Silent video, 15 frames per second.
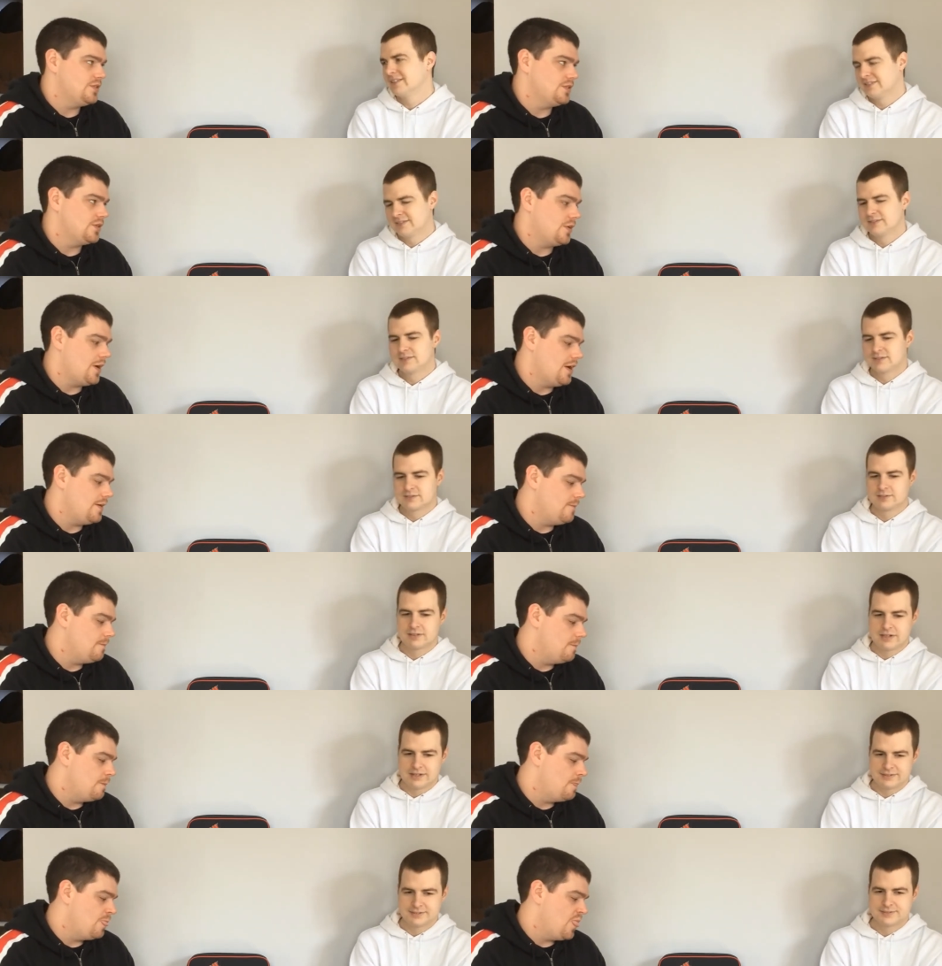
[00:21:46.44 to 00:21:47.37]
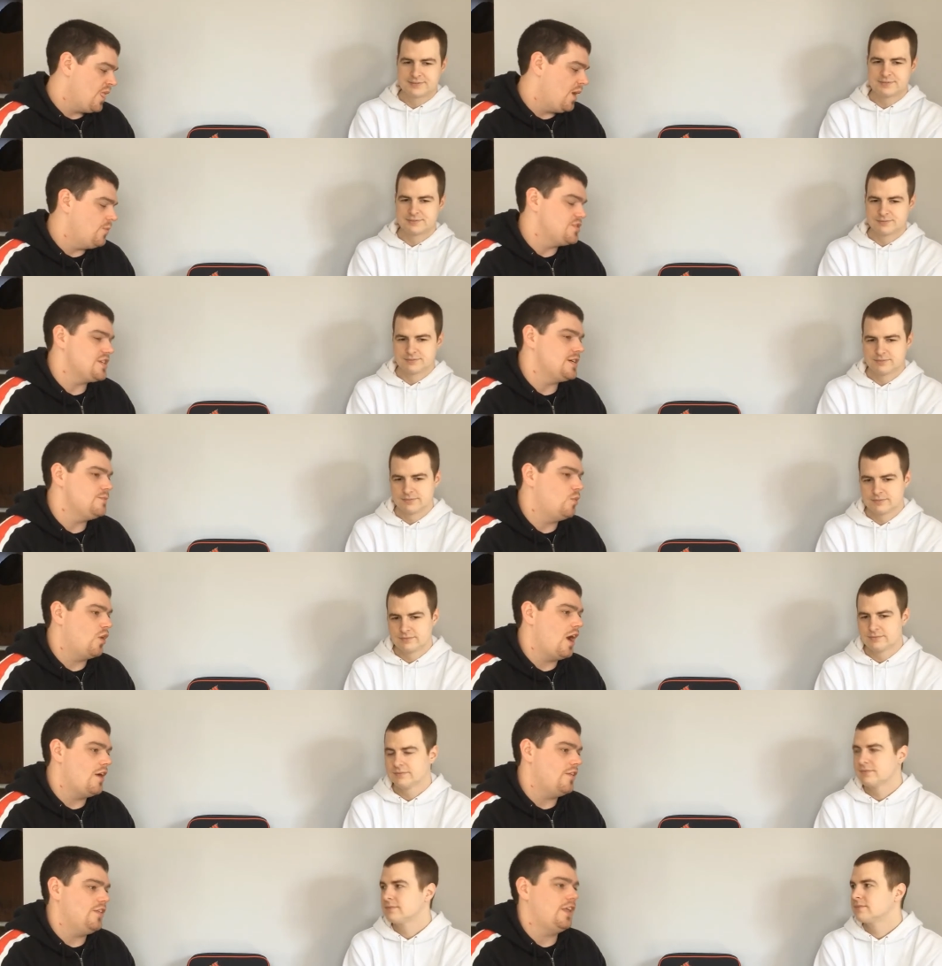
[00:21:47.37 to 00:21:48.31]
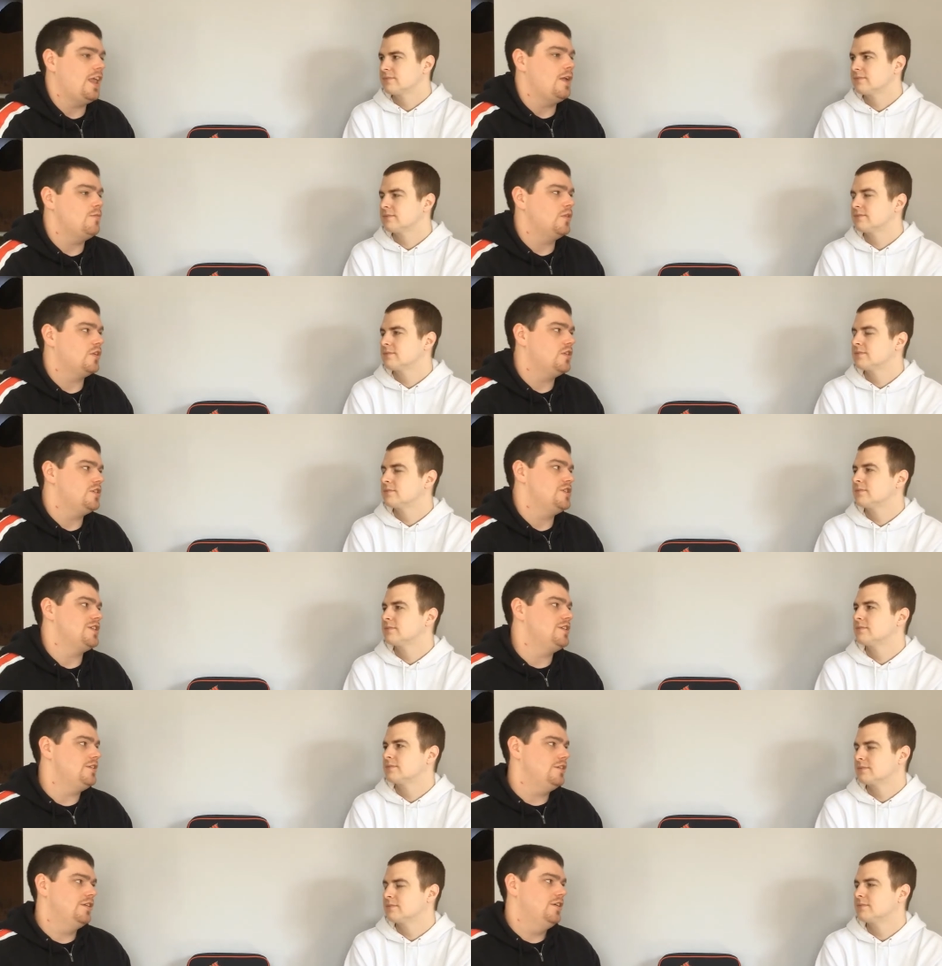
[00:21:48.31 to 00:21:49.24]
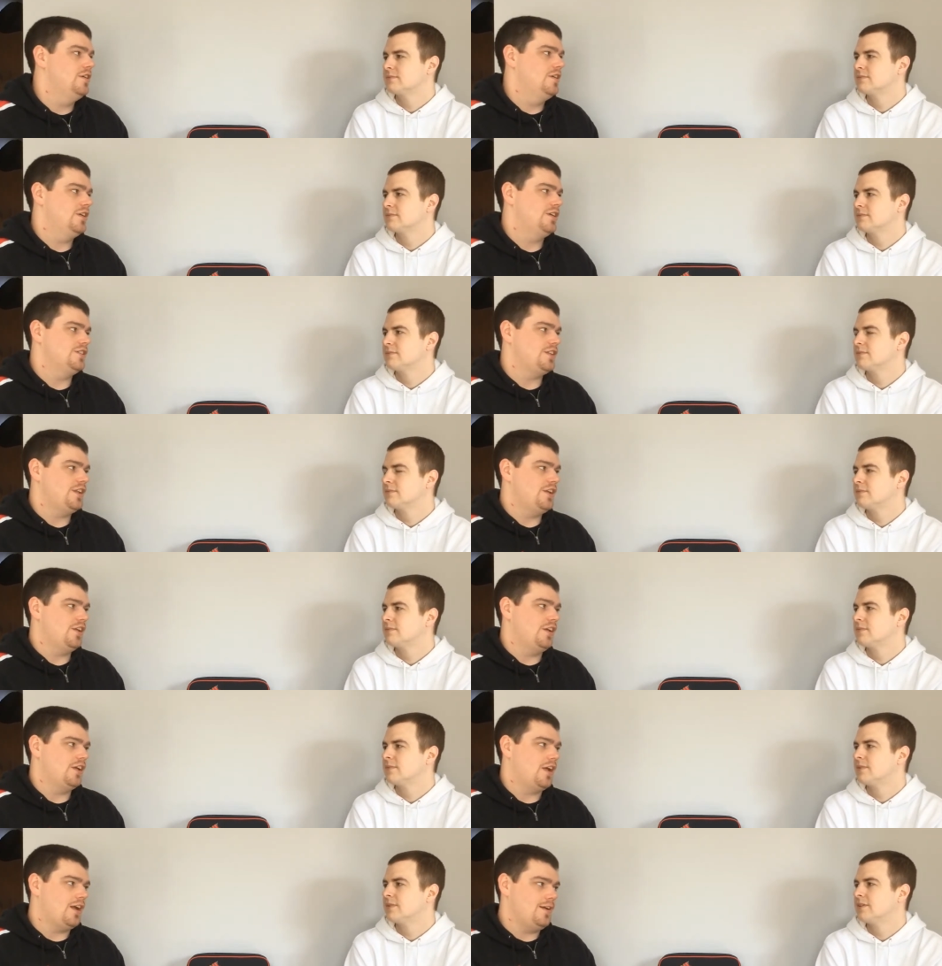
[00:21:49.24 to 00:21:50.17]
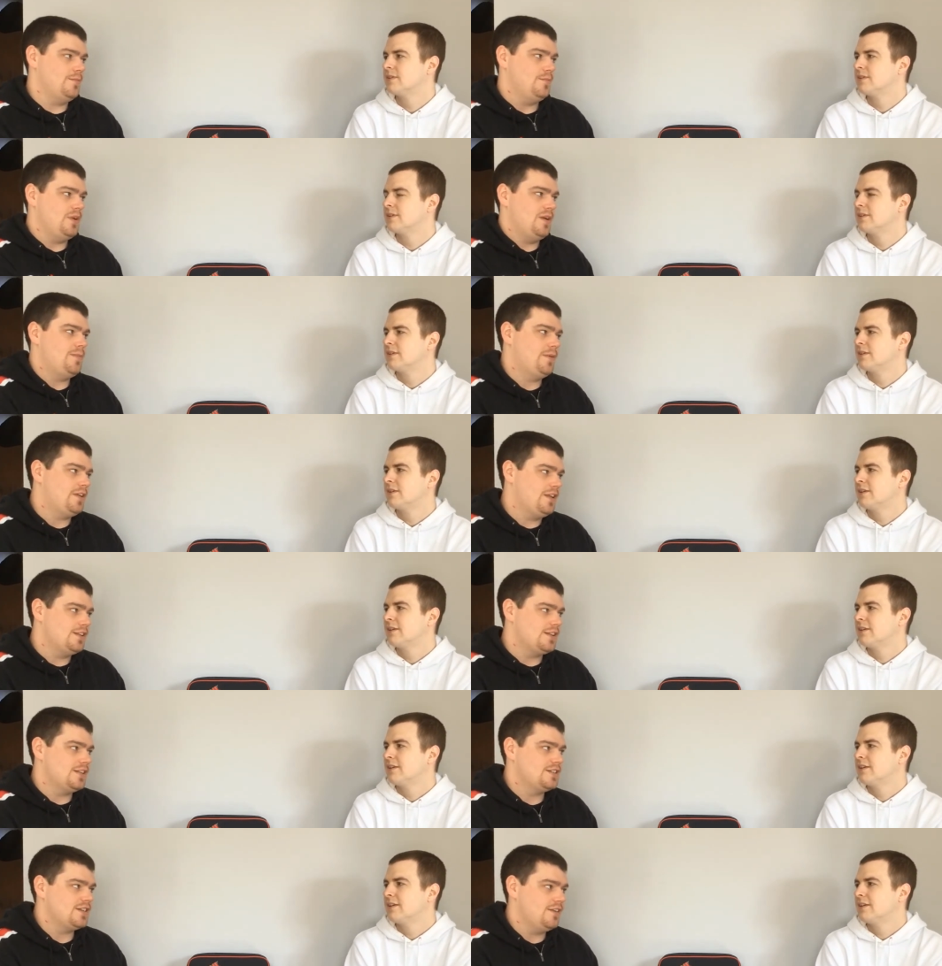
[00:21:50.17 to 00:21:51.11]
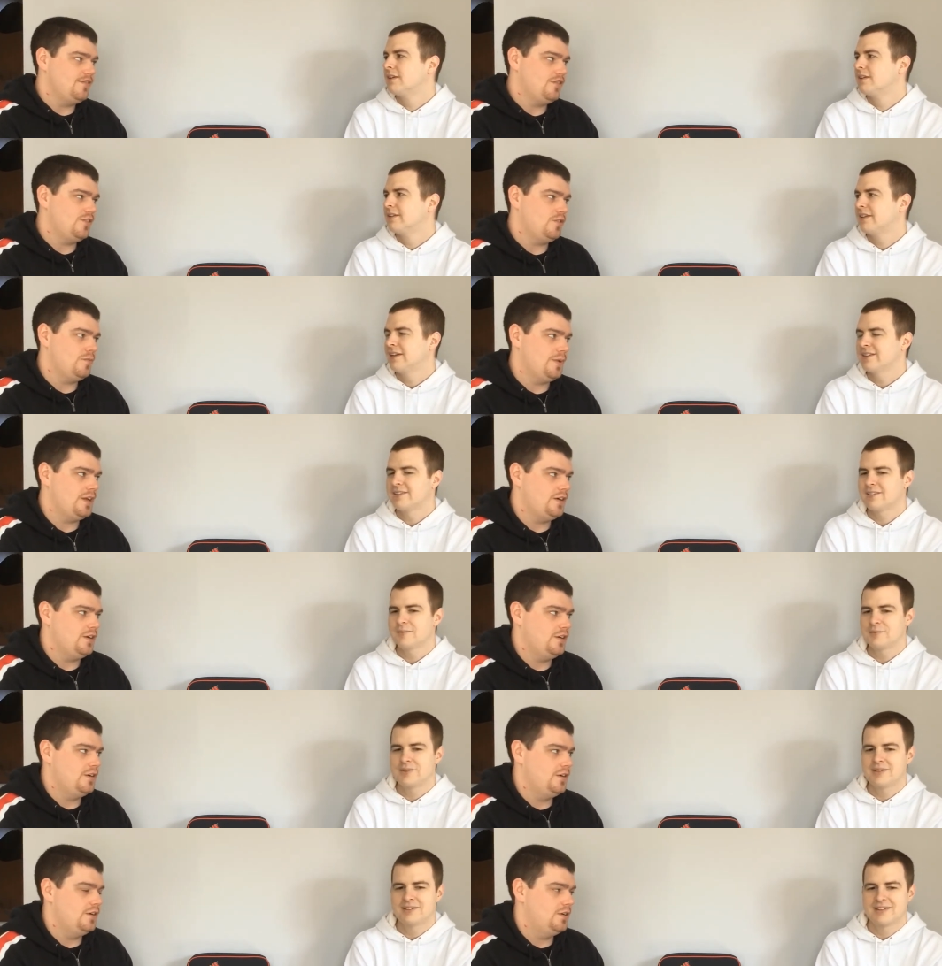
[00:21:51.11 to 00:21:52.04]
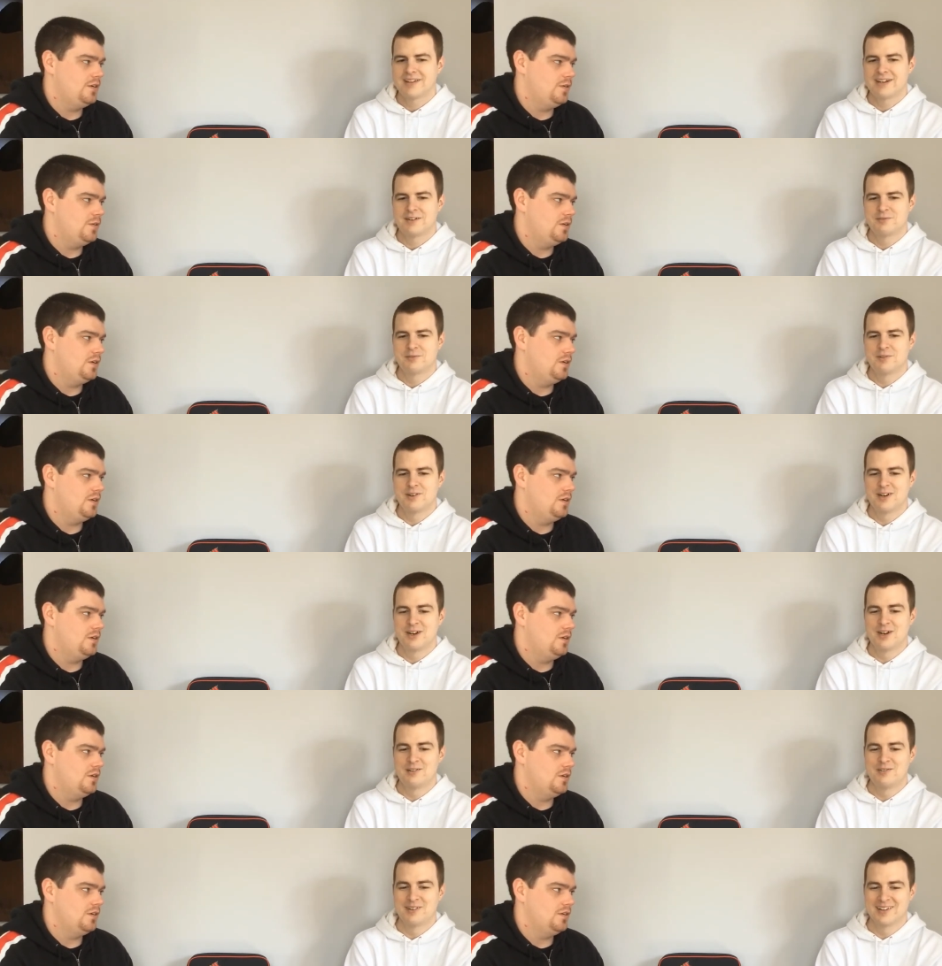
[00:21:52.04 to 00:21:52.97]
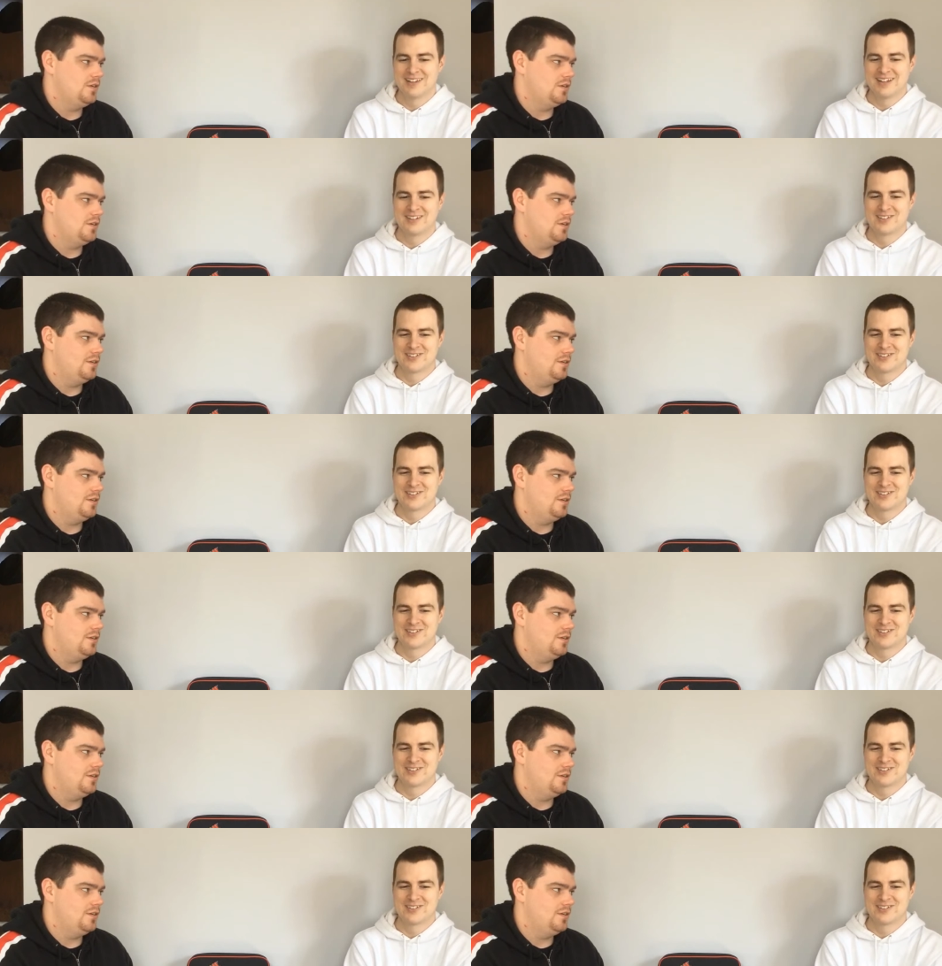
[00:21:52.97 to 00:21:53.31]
Speaker 1: this, yeah, which is great. Okay. I wish I had more out of the game recursion because then you can kind of manipulate that stuff a little. That's better.
Speaker 2: something that I, I